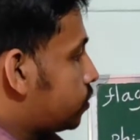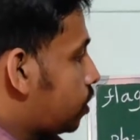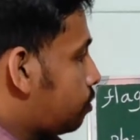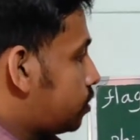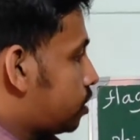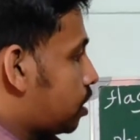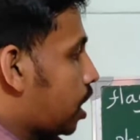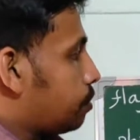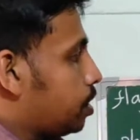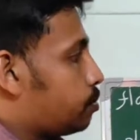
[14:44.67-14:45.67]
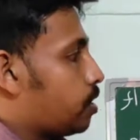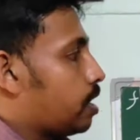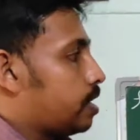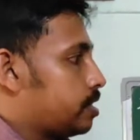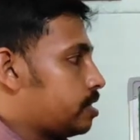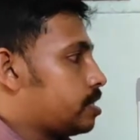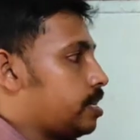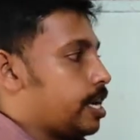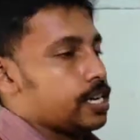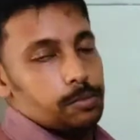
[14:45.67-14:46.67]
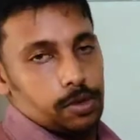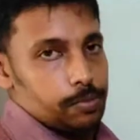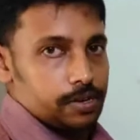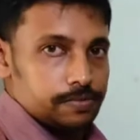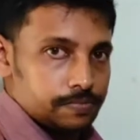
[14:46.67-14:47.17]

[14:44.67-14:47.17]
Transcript: examples are amoeba and entamoeba.